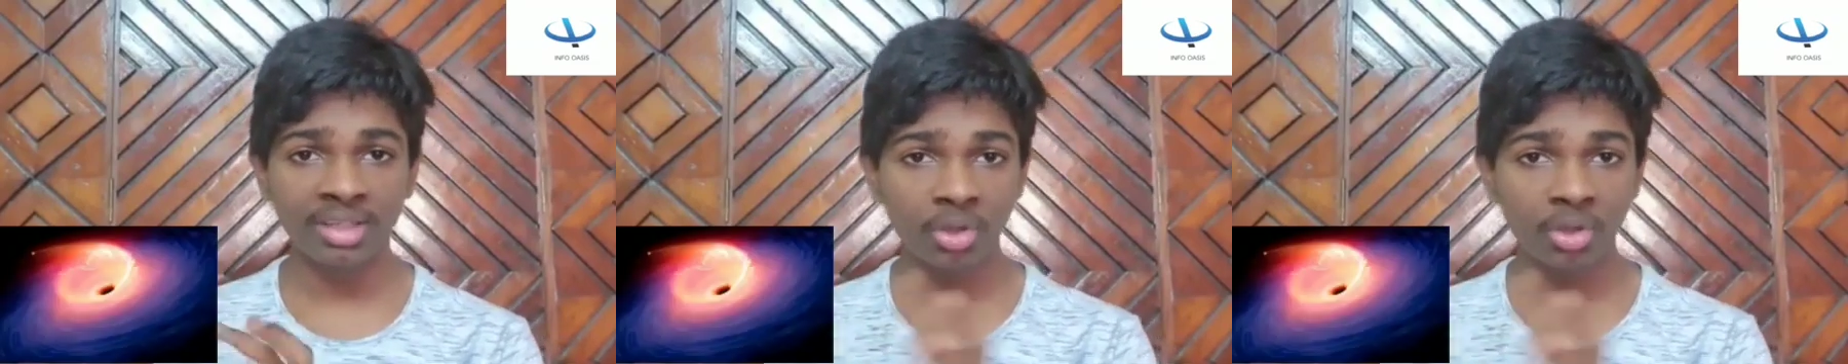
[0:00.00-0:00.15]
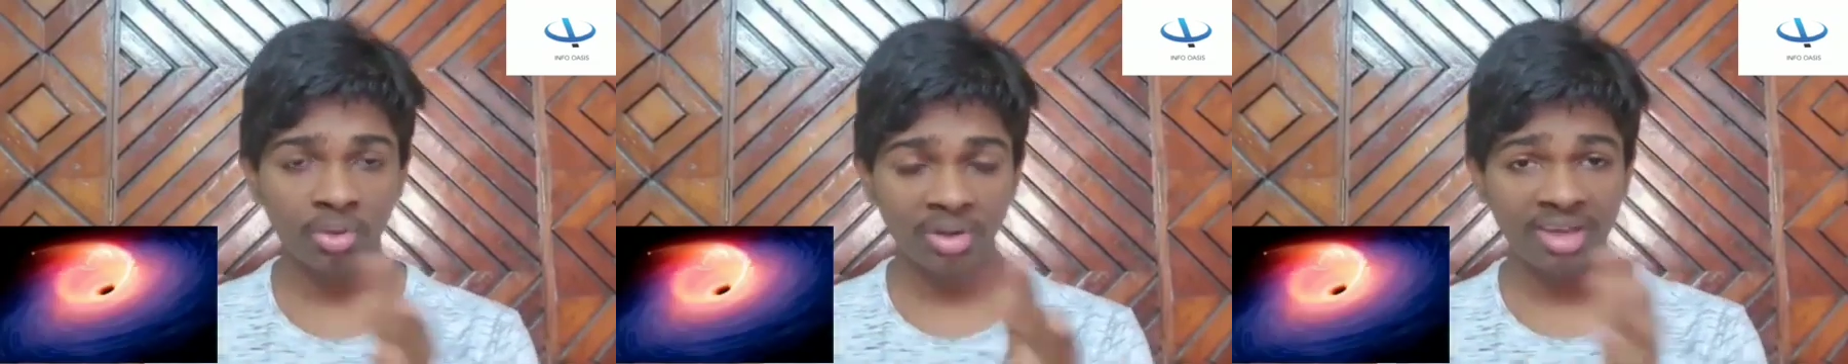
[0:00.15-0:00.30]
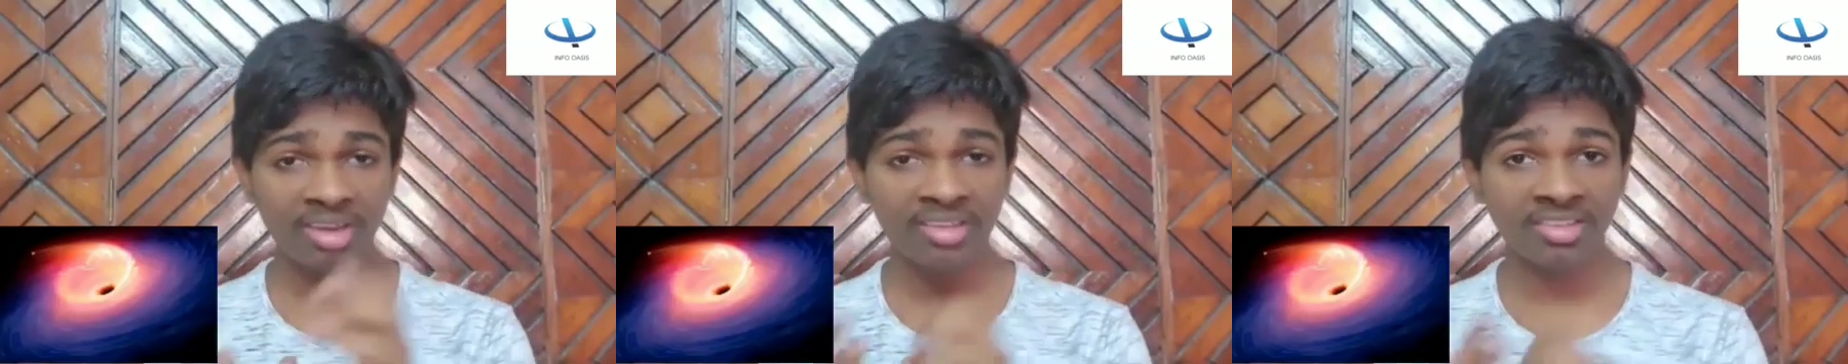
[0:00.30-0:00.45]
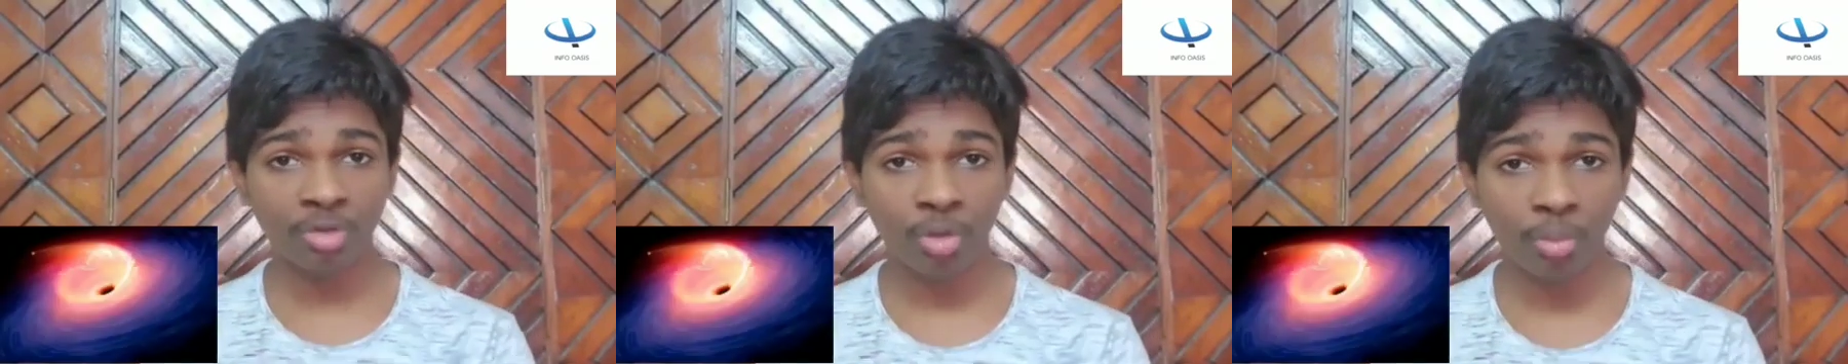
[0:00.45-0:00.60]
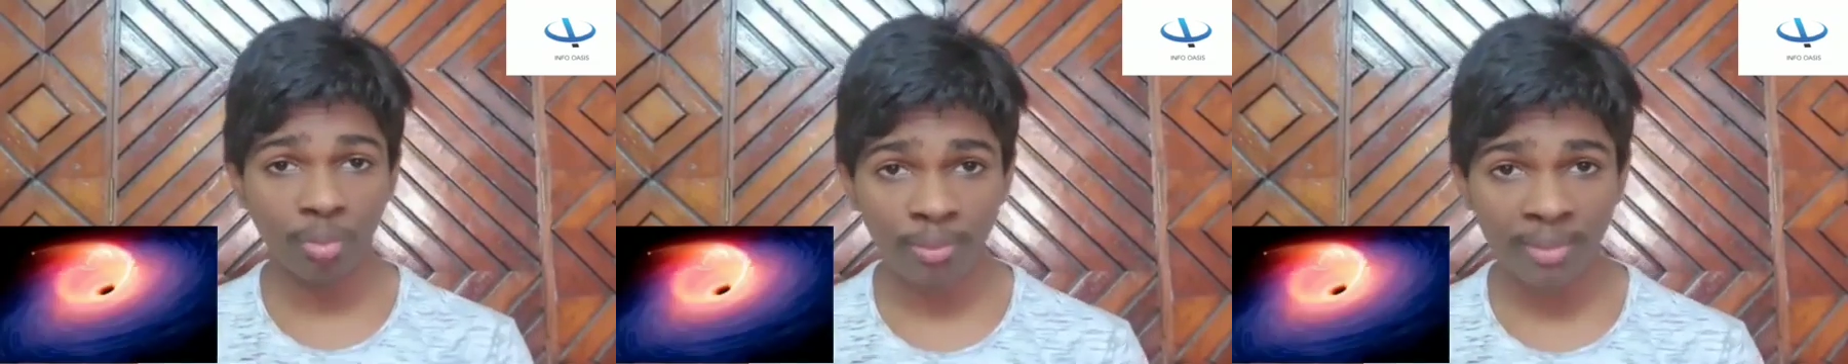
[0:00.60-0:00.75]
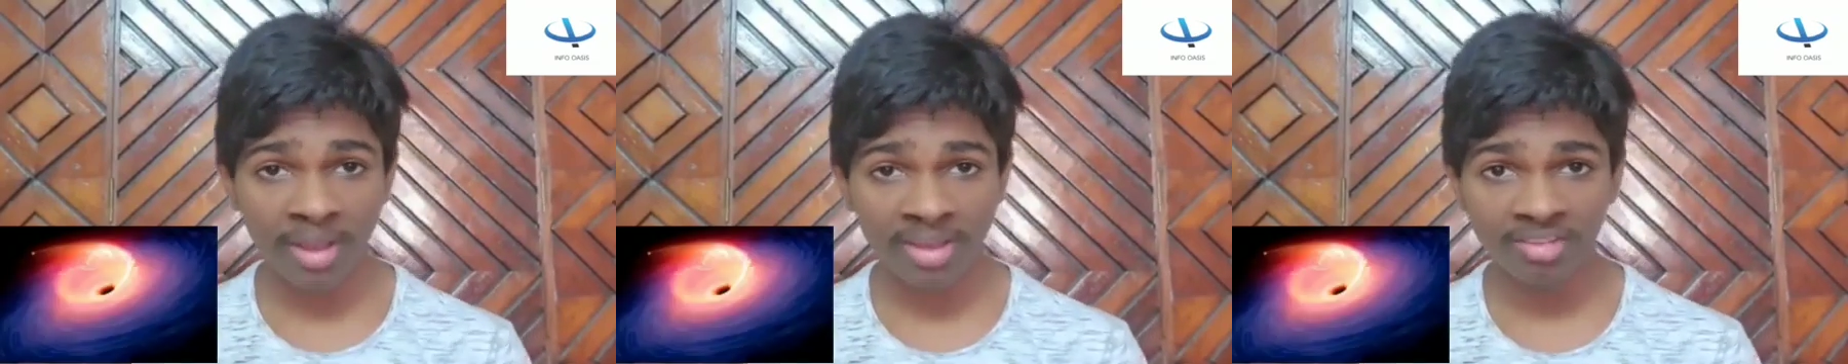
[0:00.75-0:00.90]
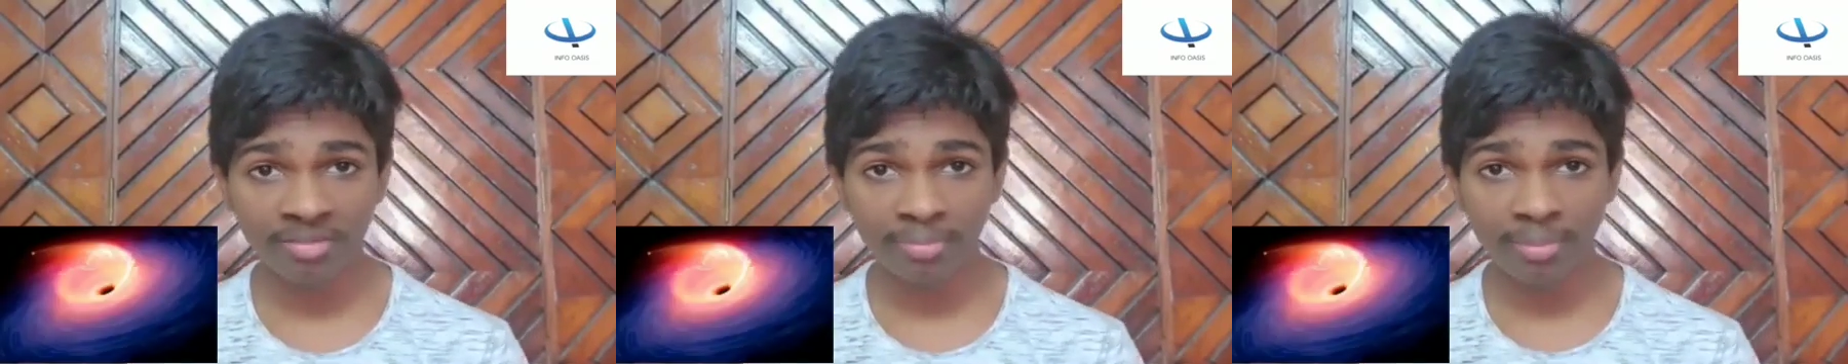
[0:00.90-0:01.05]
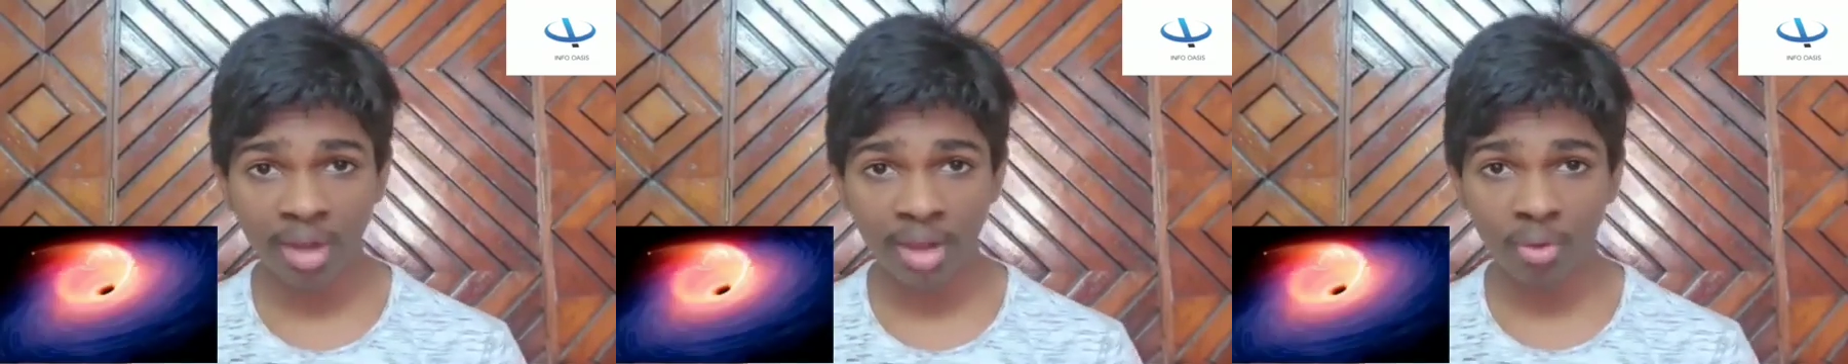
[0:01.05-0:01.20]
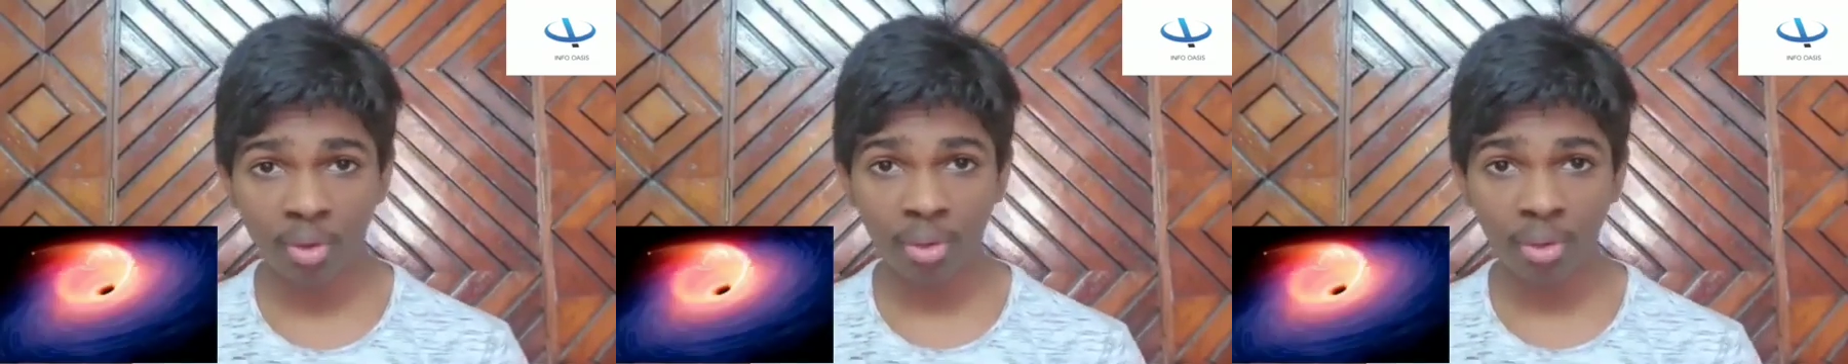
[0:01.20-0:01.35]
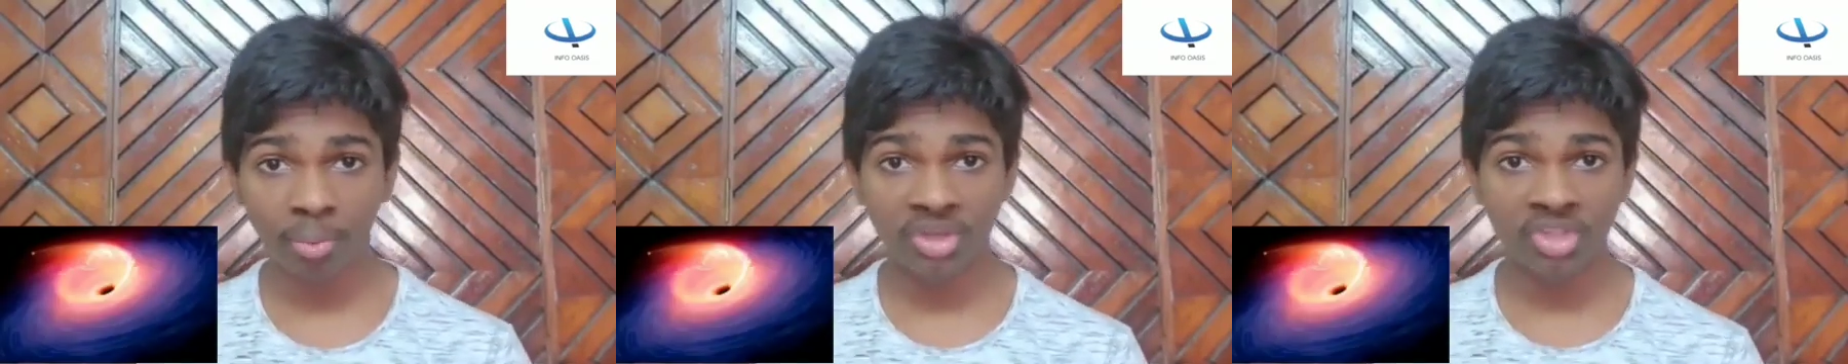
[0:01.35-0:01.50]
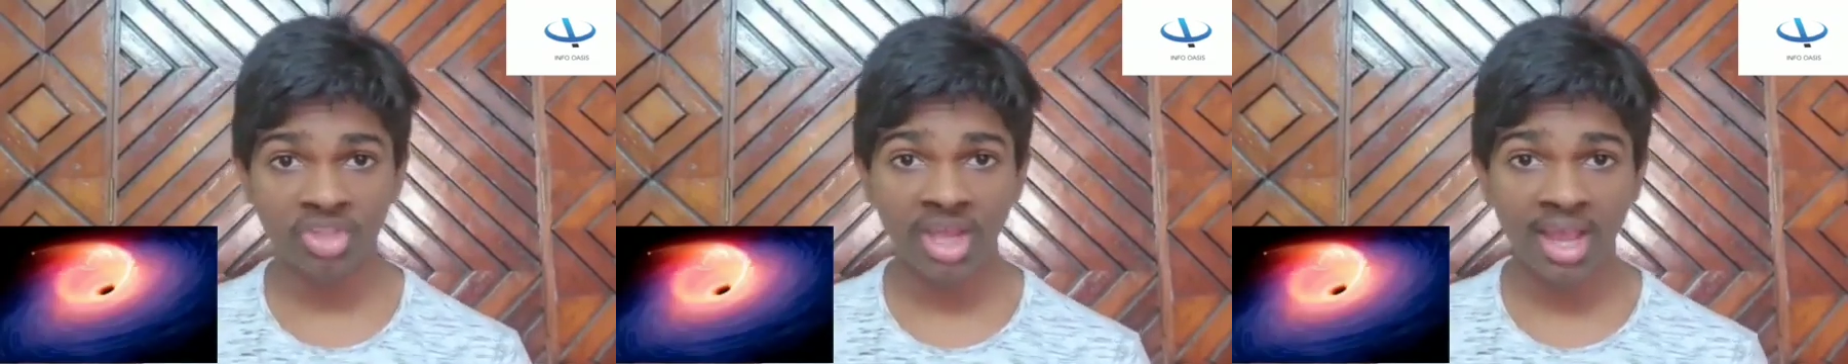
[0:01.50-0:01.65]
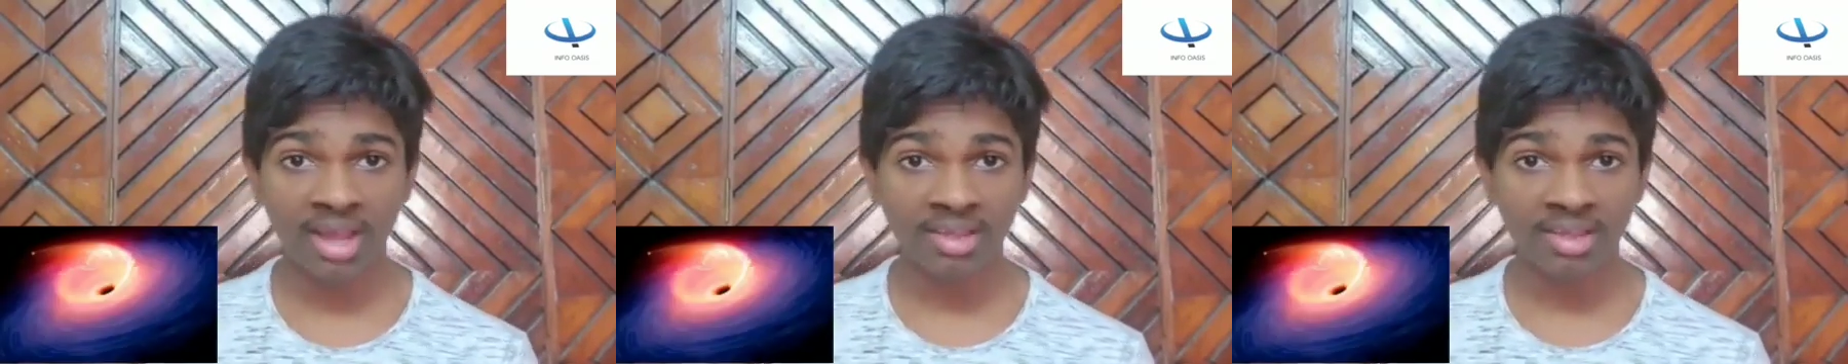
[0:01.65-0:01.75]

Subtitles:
then you need a supermassive black hole which